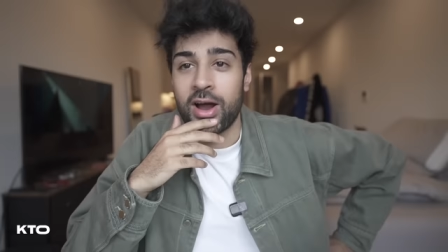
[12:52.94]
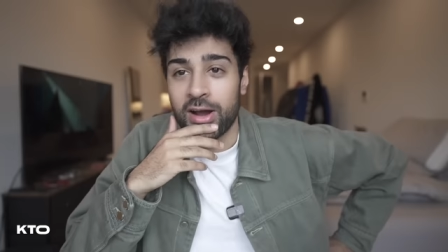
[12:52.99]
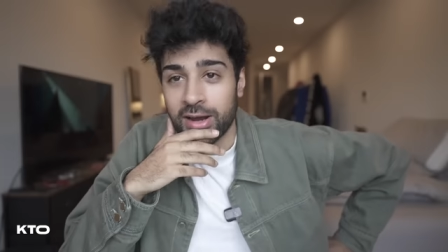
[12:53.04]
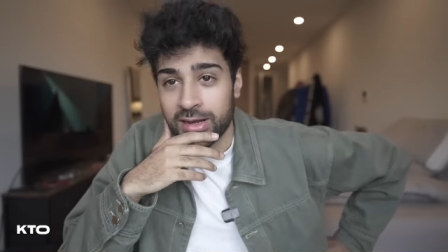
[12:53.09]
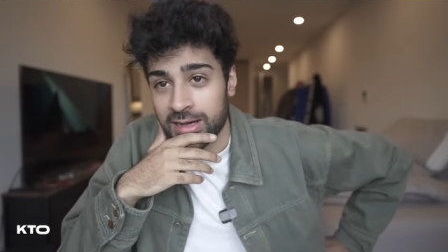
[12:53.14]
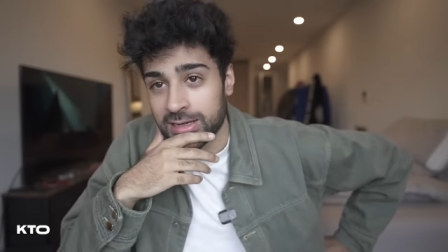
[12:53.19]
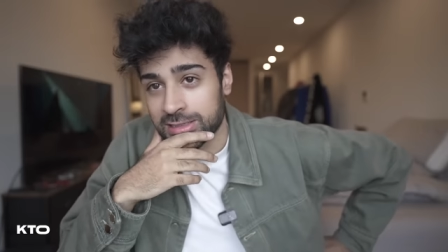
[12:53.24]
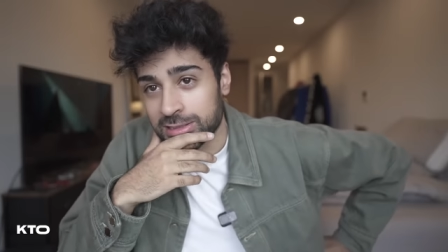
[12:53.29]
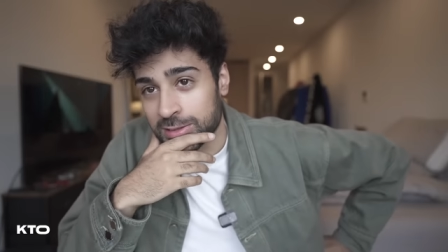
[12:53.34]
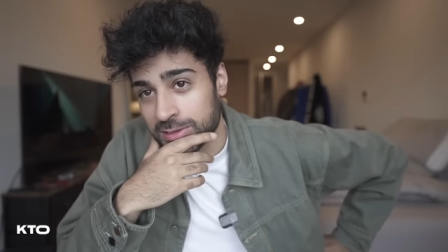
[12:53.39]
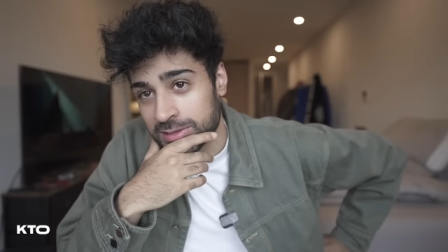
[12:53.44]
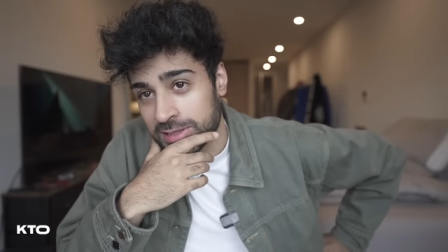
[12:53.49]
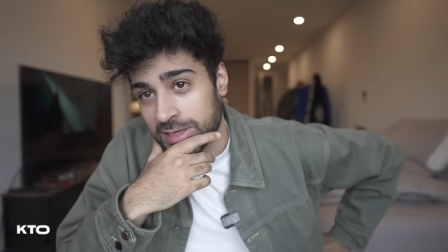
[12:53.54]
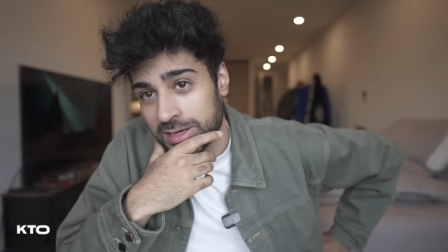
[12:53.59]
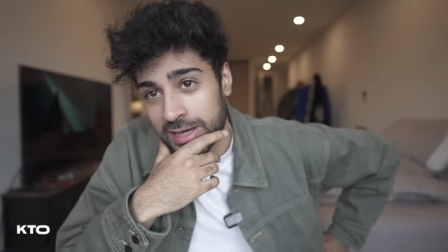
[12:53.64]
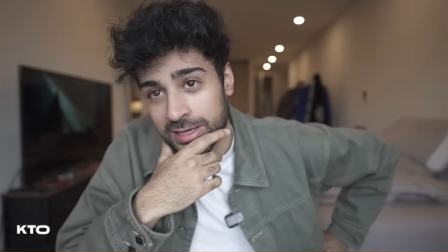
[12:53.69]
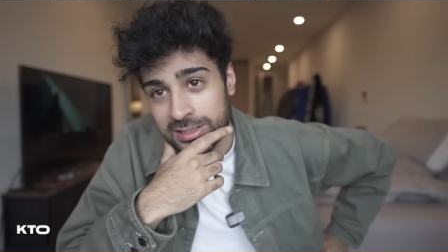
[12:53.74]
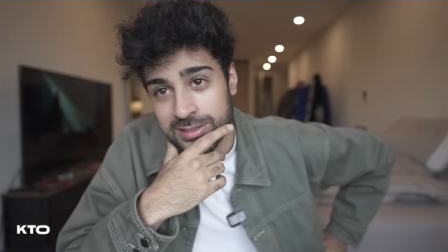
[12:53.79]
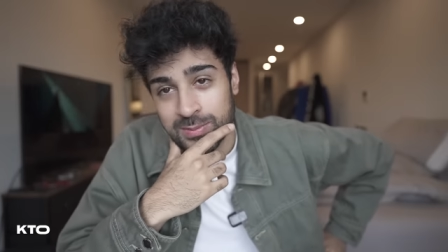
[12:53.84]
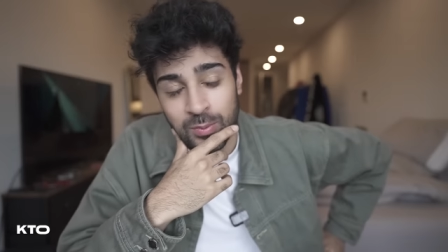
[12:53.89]
All right, guys. So it's
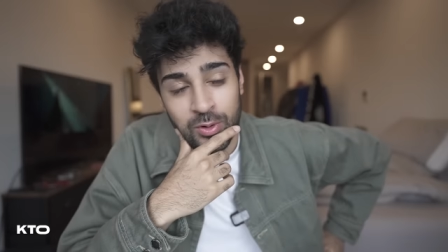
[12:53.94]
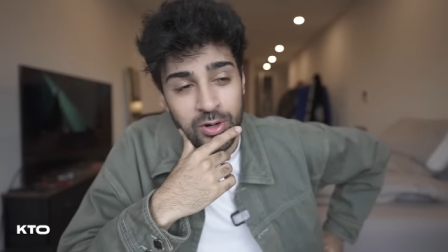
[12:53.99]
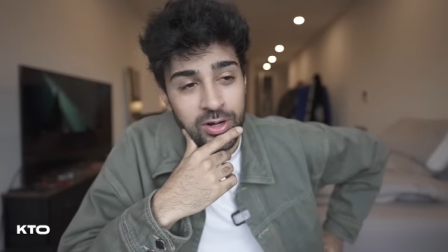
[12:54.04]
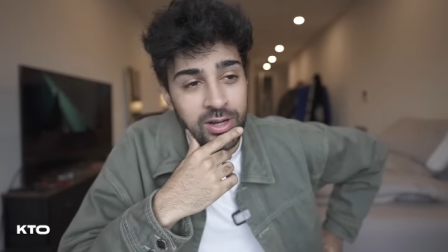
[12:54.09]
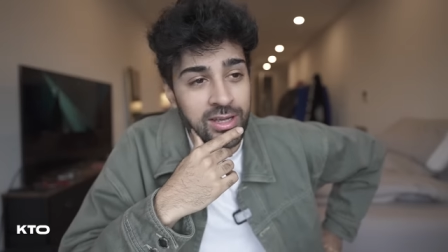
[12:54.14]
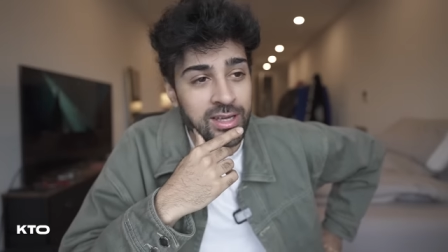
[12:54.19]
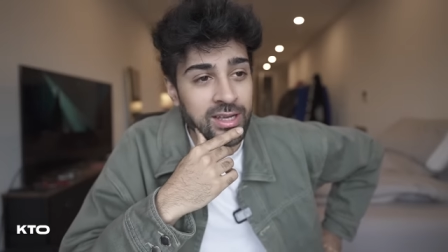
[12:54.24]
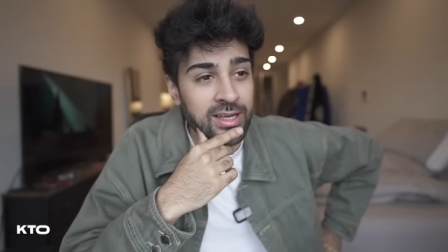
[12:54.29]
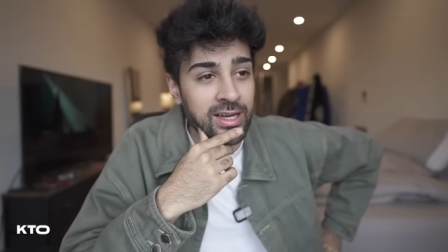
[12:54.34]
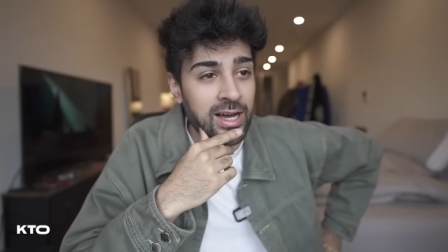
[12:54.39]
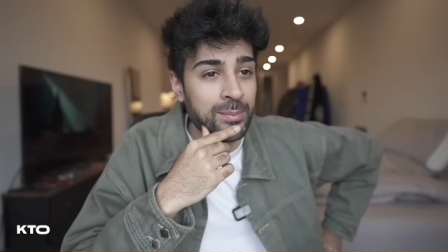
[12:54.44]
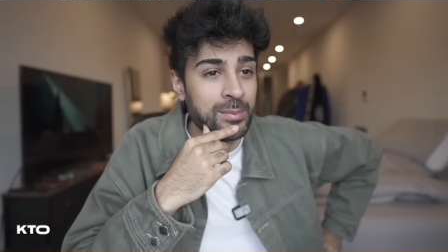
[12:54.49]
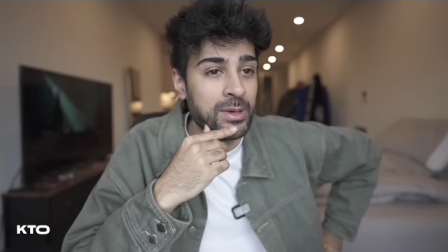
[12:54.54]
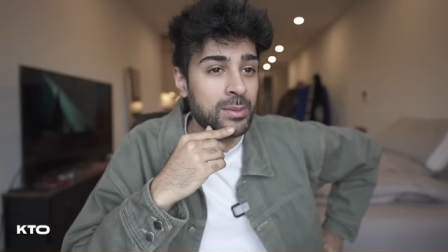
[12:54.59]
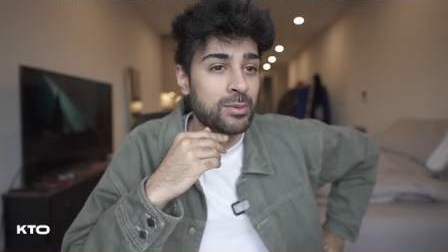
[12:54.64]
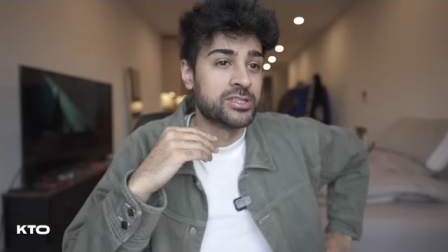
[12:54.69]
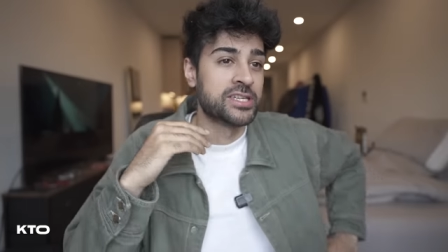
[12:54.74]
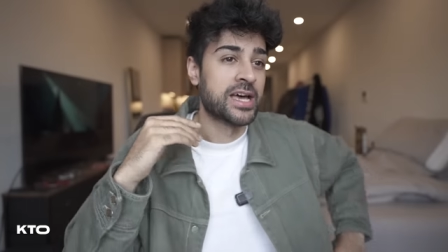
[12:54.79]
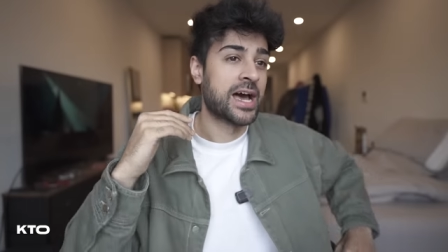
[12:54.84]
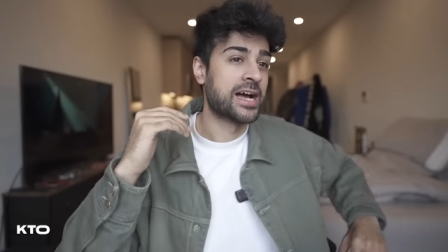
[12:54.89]
the next morning. I'm
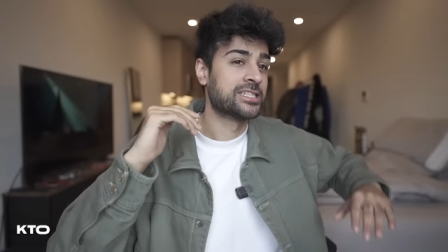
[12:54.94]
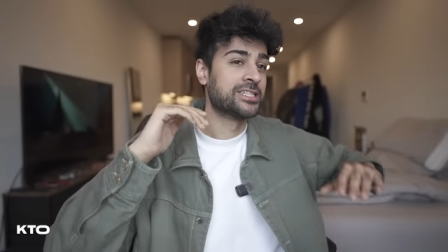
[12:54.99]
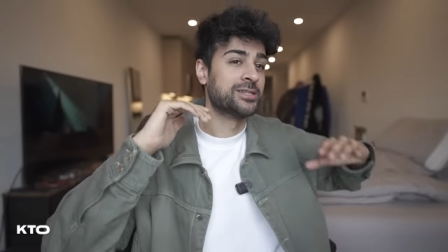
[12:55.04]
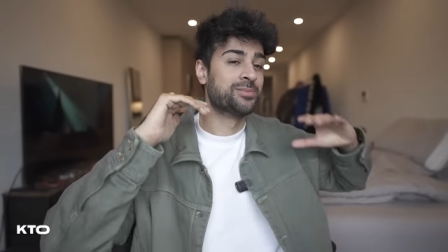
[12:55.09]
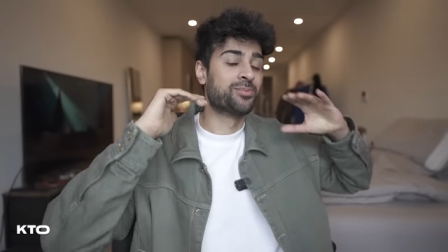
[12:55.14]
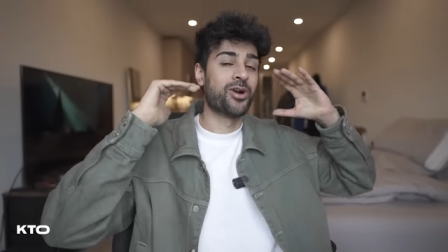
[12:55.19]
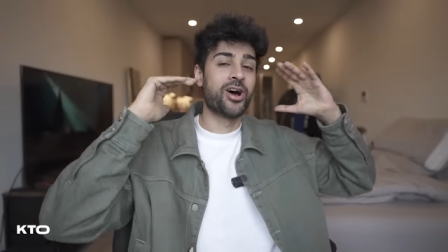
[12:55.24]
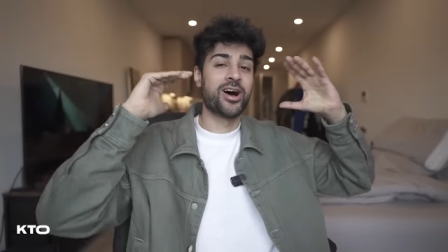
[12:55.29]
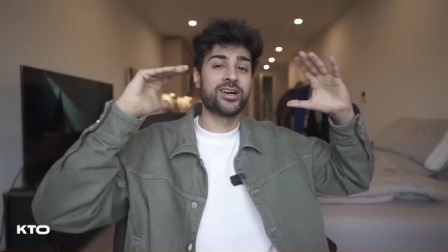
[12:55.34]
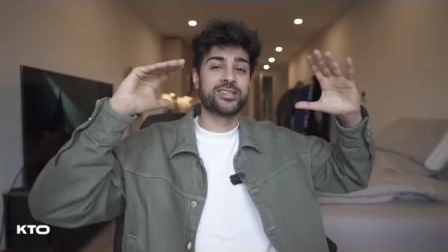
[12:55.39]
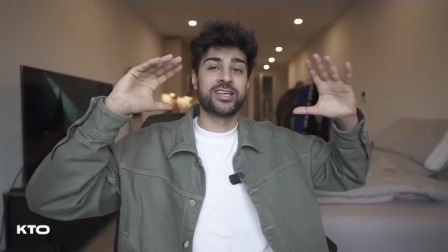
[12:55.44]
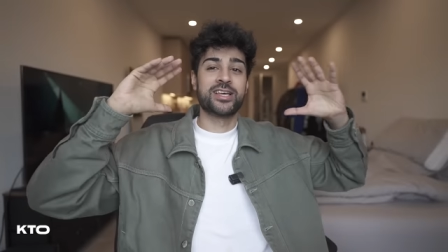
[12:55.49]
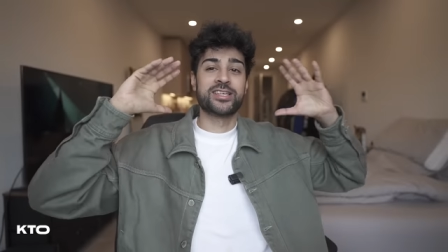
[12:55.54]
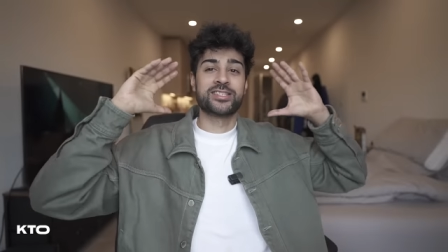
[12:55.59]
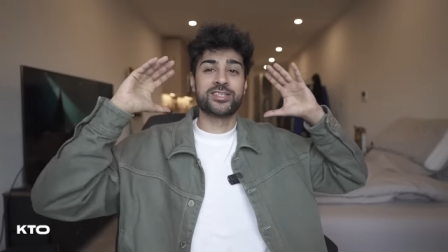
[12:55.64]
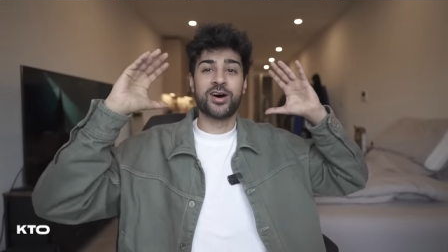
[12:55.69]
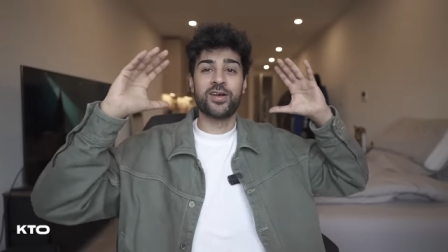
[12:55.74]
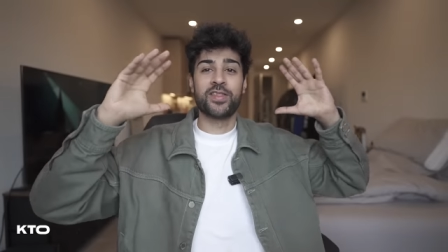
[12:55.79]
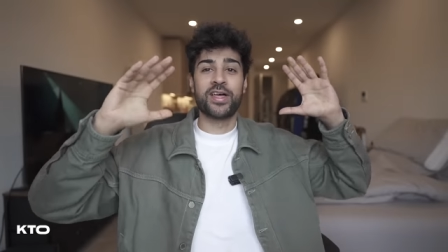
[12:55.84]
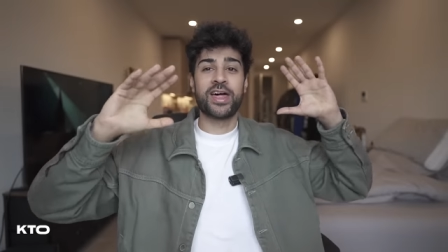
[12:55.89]
able to actually
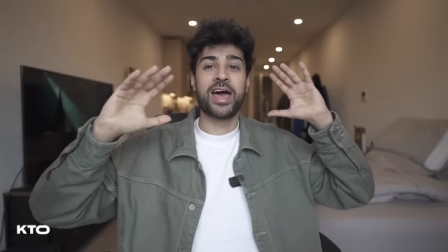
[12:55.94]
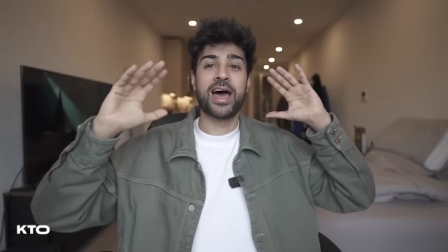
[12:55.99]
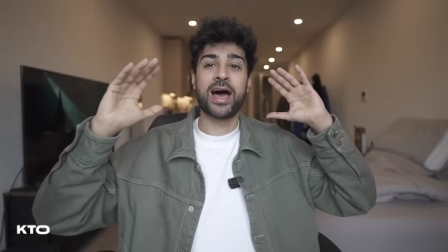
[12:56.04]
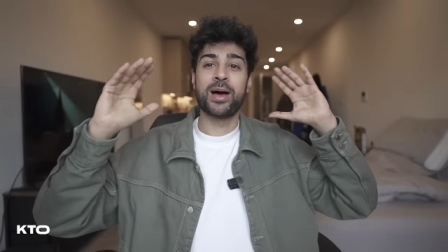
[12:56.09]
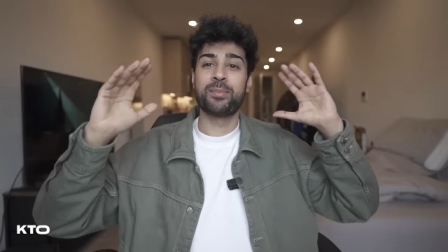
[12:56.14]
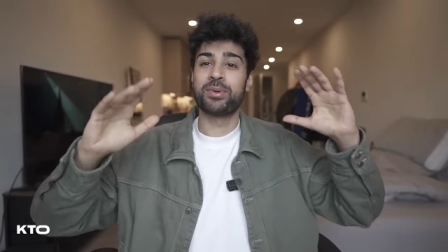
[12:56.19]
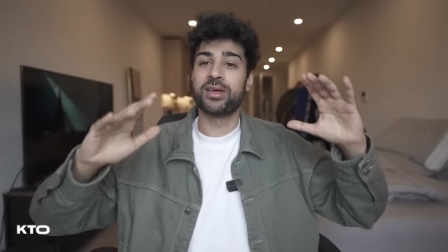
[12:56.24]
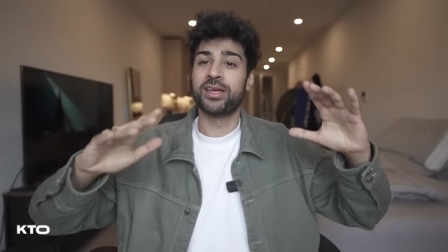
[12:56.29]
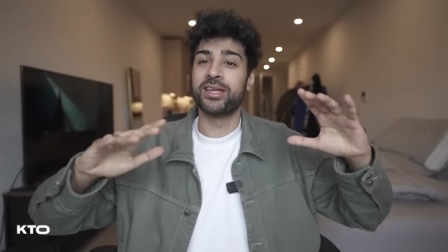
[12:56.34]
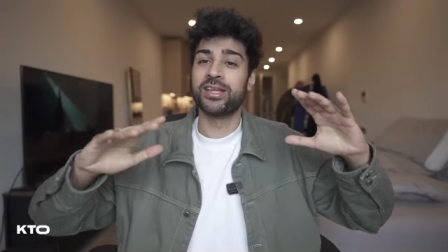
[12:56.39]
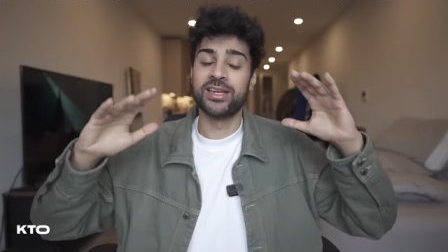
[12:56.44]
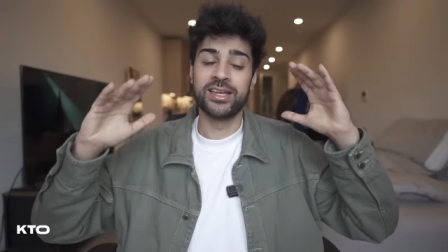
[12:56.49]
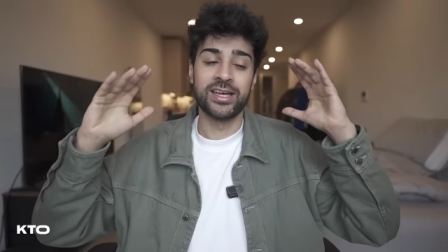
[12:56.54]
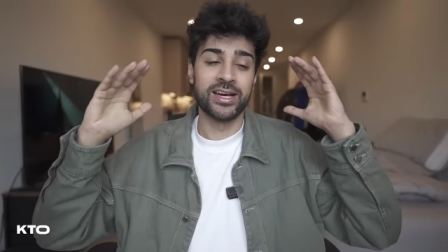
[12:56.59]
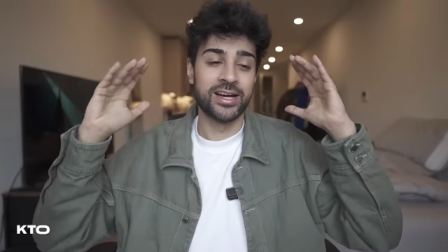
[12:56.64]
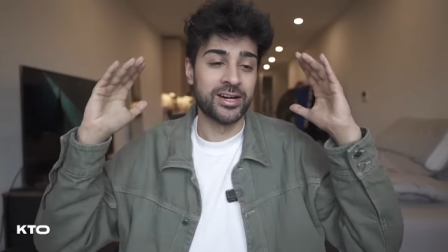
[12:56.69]
process all that happened.